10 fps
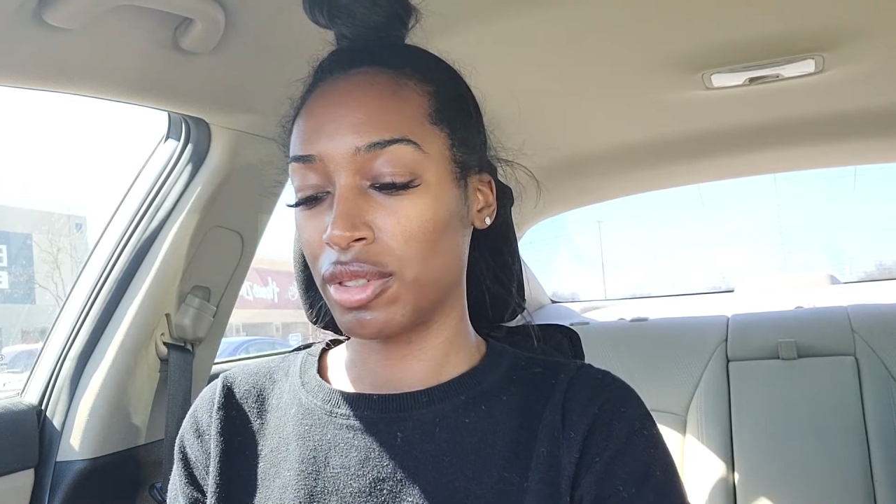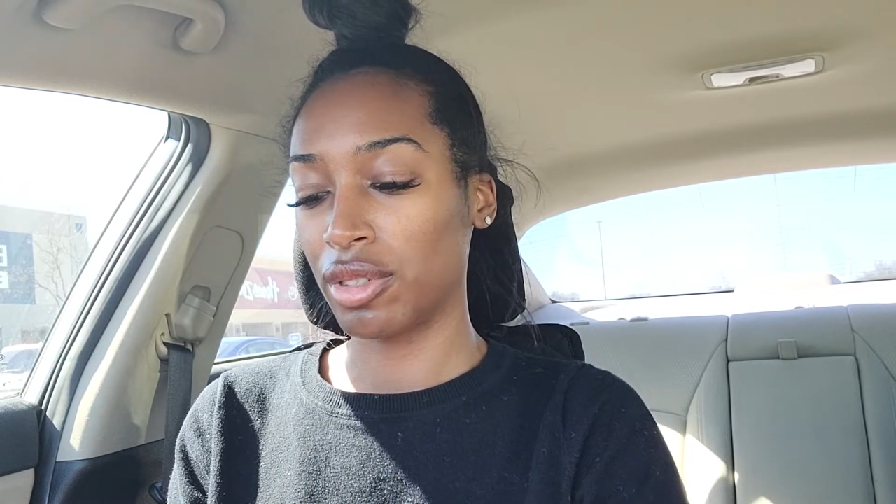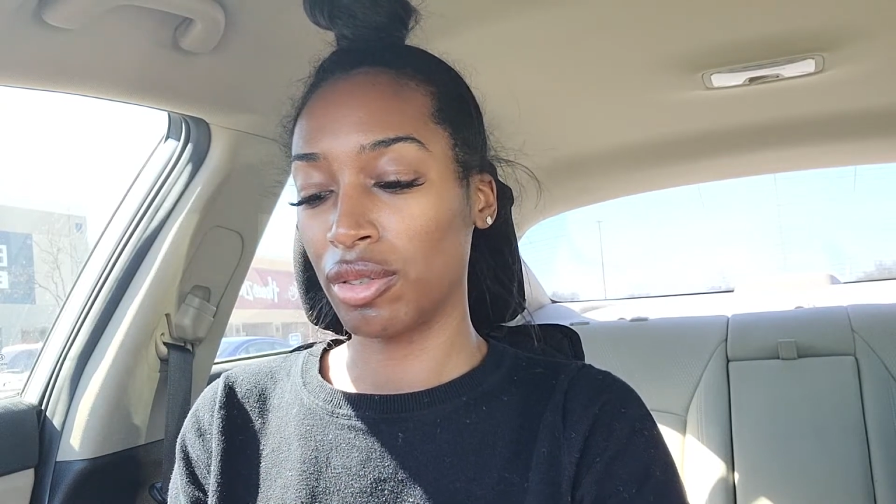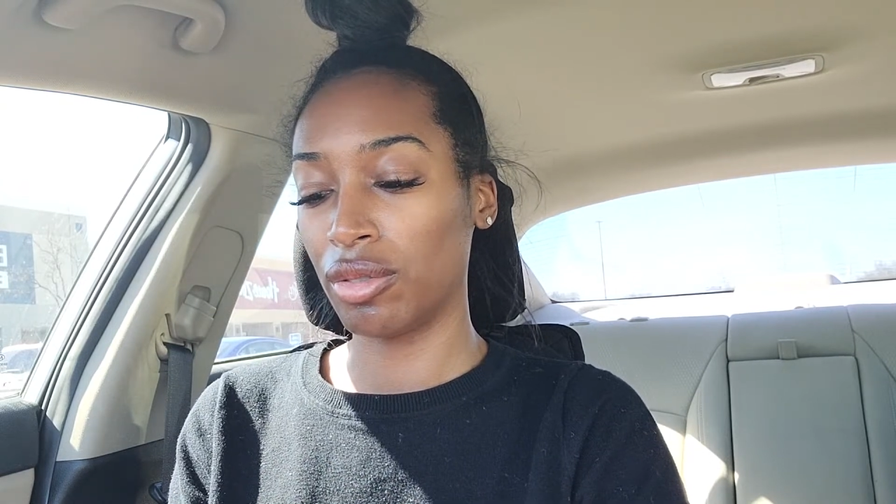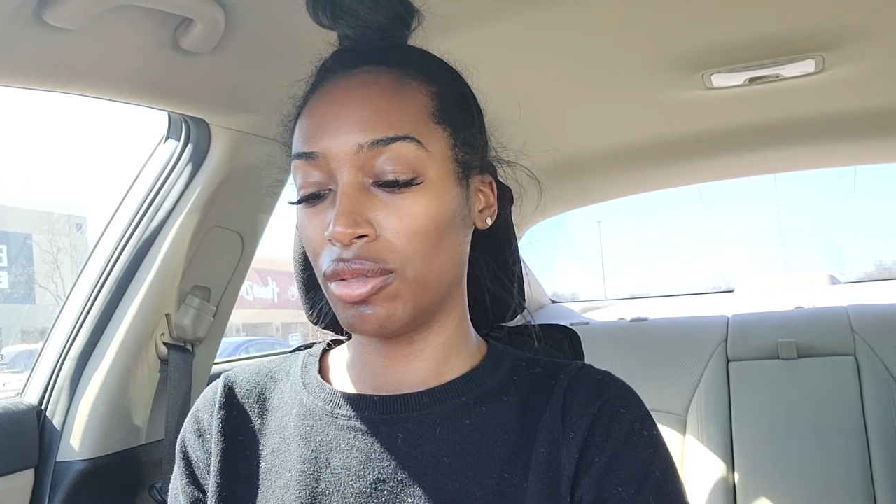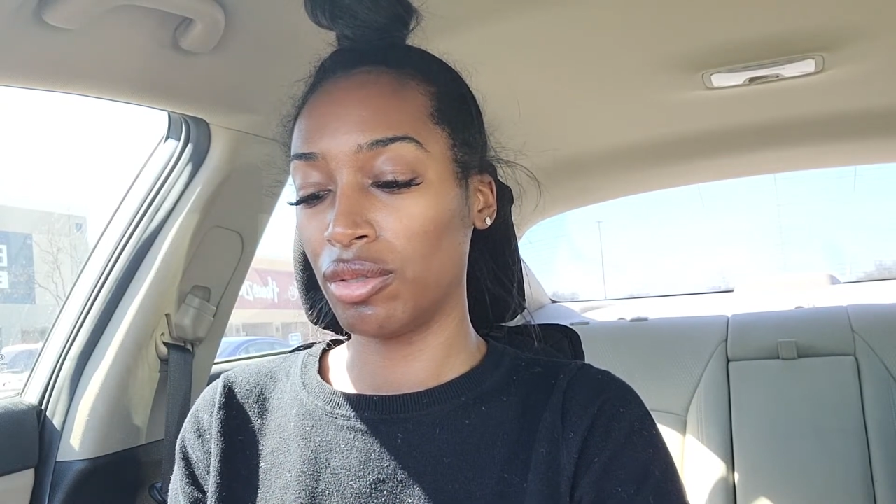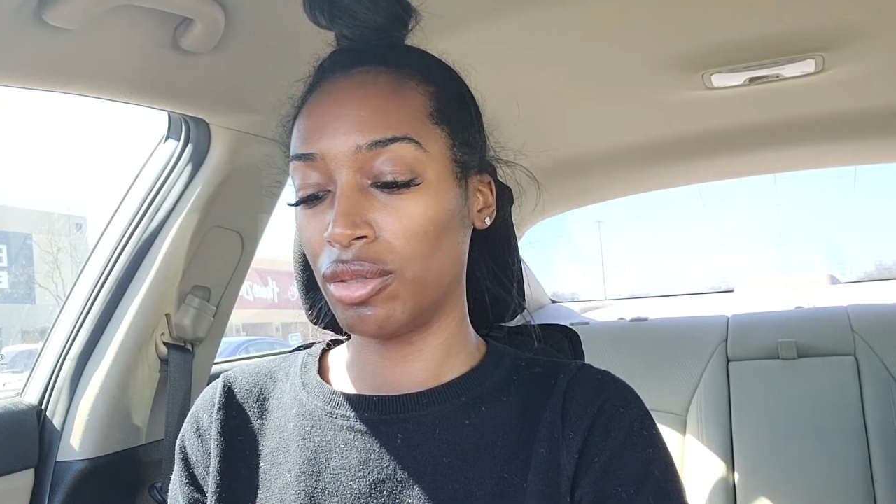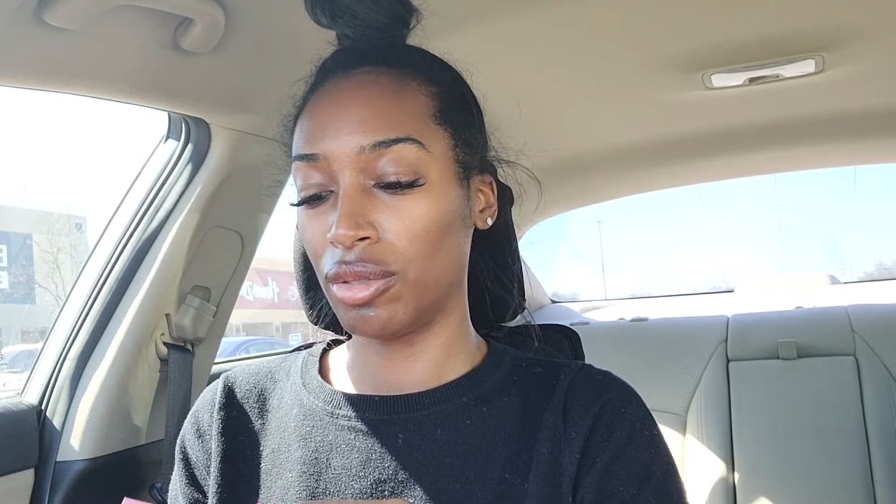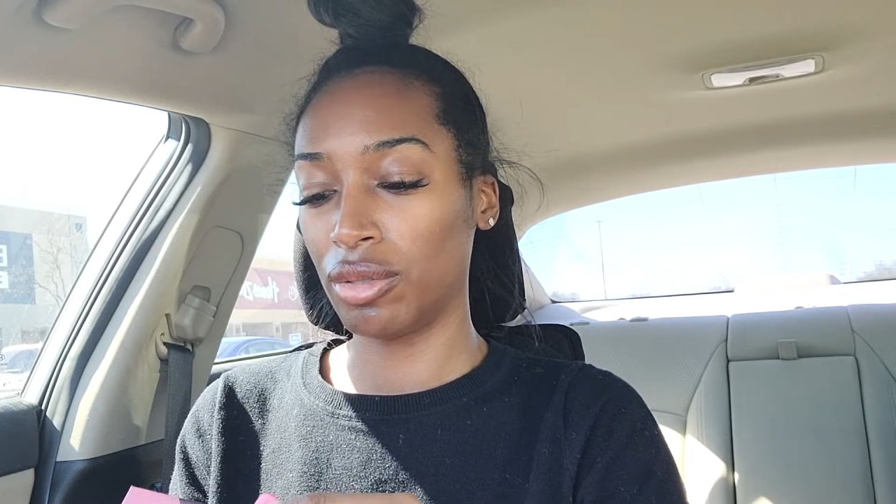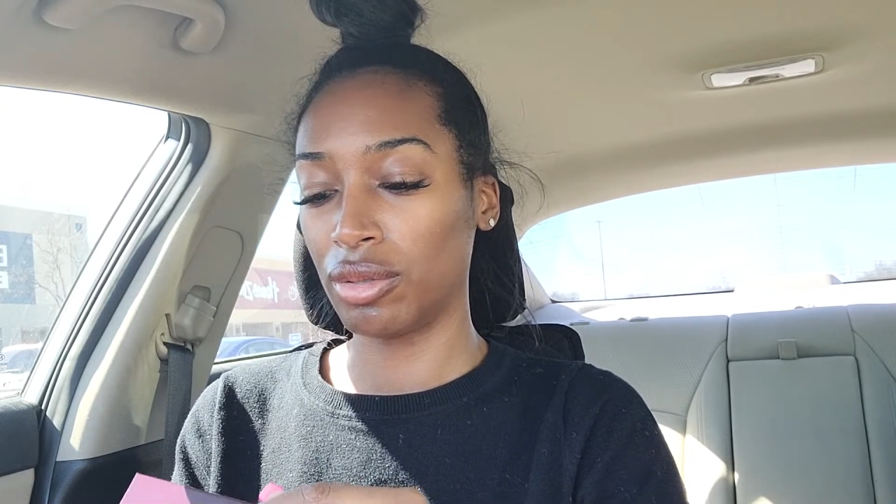
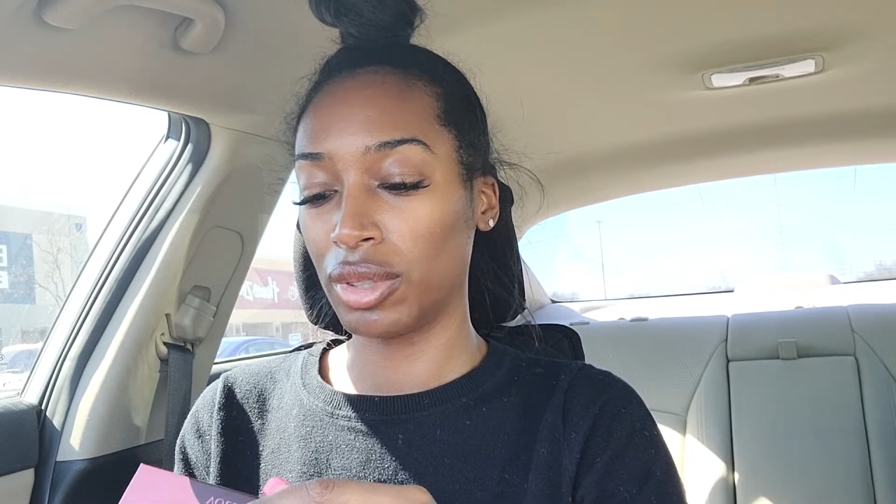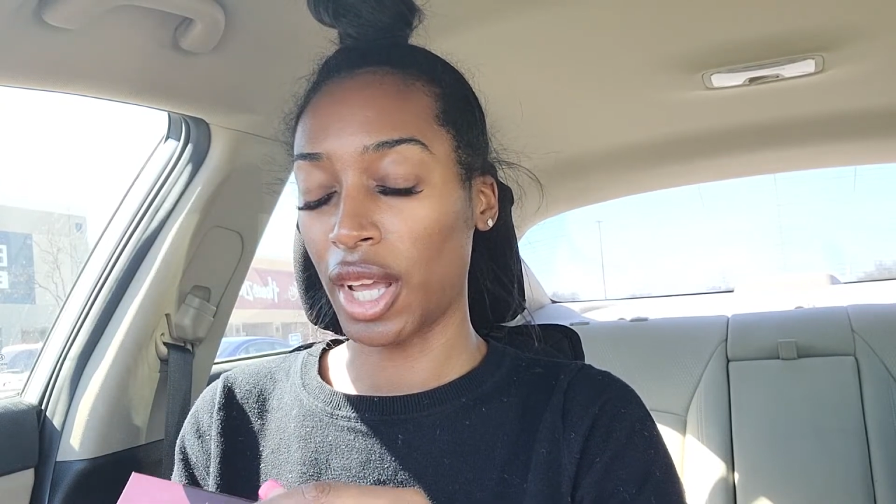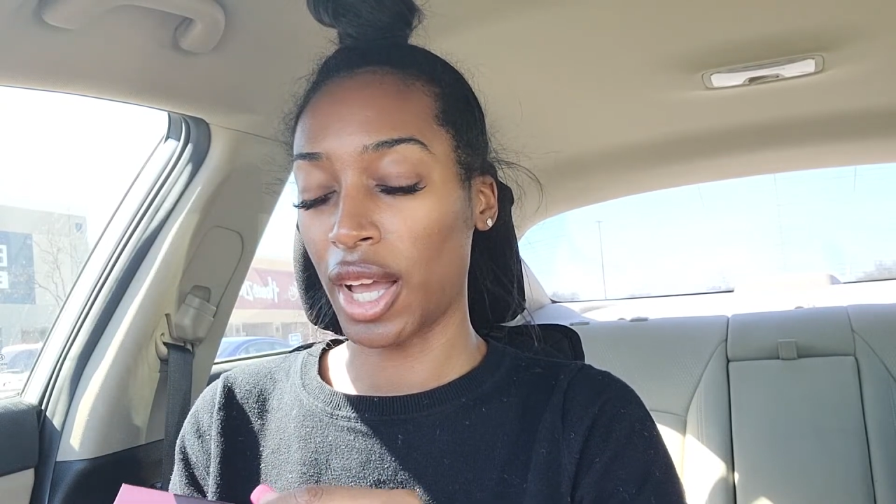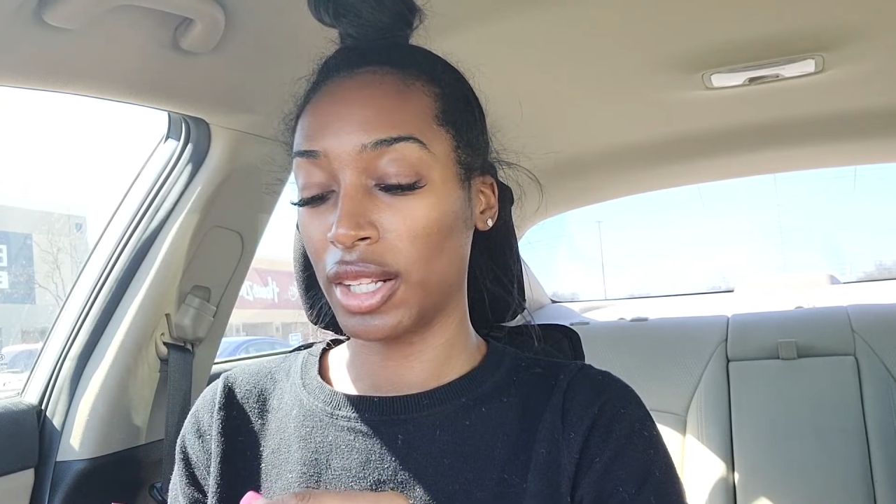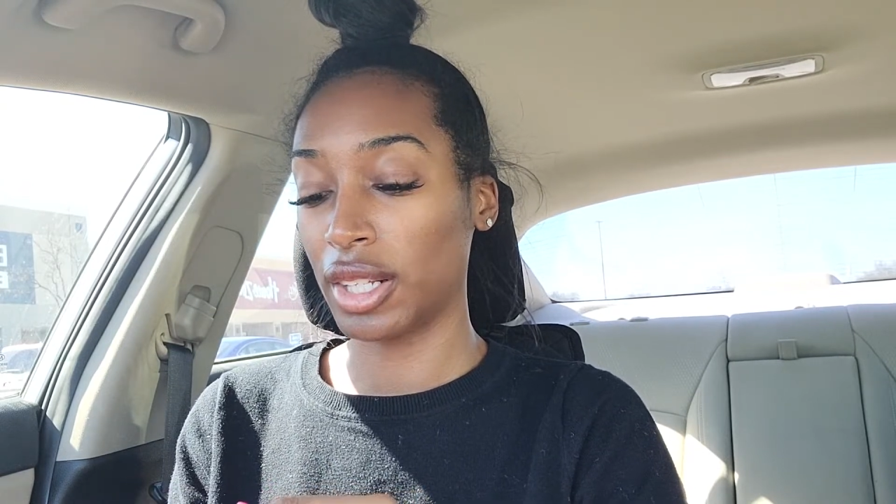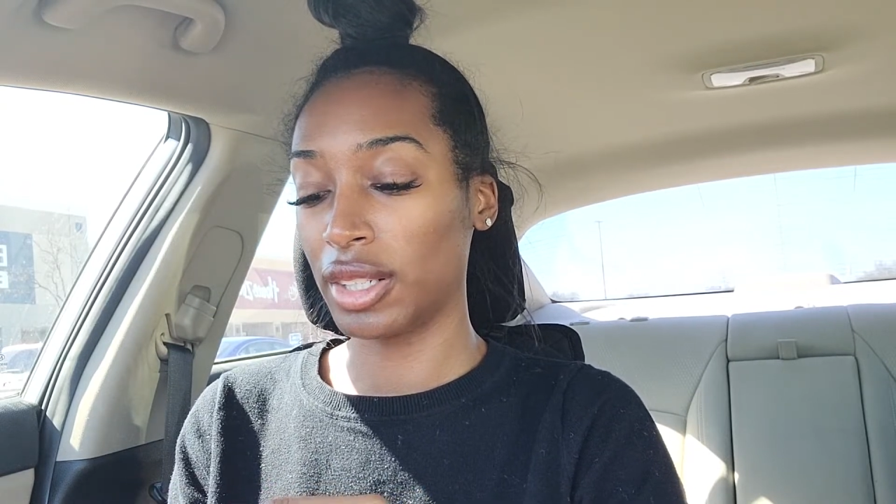2, yeah,